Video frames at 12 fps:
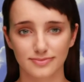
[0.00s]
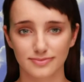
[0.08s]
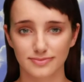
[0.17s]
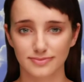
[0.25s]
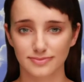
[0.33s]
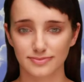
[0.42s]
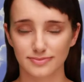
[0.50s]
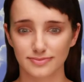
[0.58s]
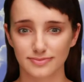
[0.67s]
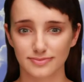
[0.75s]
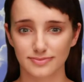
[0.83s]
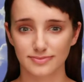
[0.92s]

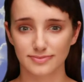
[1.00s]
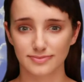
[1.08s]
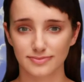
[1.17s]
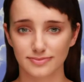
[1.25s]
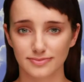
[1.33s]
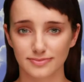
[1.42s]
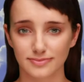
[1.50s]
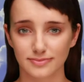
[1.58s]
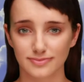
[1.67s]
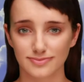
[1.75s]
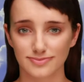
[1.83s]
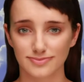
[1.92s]

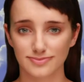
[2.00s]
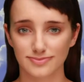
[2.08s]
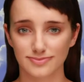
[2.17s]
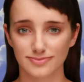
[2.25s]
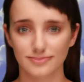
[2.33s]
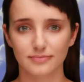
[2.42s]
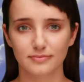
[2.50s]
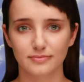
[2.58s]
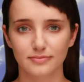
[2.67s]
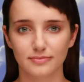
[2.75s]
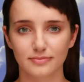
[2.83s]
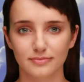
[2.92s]

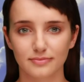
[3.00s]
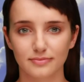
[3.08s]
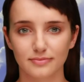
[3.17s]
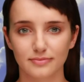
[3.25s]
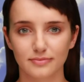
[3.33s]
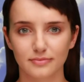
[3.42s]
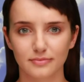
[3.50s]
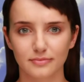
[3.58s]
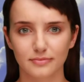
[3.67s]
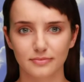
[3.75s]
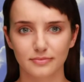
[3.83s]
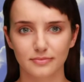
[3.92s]

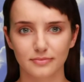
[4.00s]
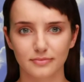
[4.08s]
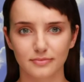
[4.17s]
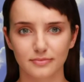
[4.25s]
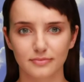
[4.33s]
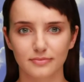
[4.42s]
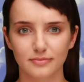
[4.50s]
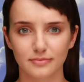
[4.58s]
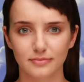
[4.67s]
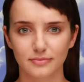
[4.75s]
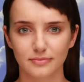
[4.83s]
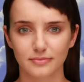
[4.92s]

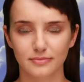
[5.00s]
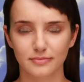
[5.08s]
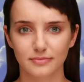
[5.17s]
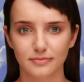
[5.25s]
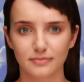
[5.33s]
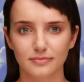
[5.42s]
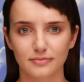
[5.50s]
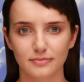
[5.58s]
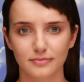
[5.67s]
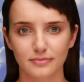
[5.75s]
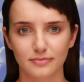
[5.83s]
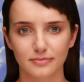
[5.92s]

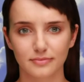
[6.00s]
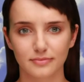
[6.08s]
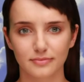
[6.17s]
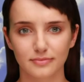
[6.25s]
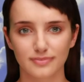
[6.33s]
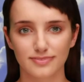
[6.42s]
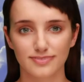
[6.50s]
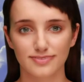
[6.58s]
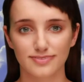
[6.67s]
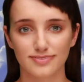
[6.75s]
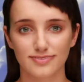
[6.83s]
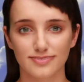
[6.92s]

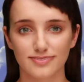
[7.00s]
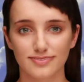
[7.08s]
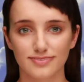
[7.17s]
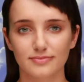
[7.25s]
This person isn't speaking.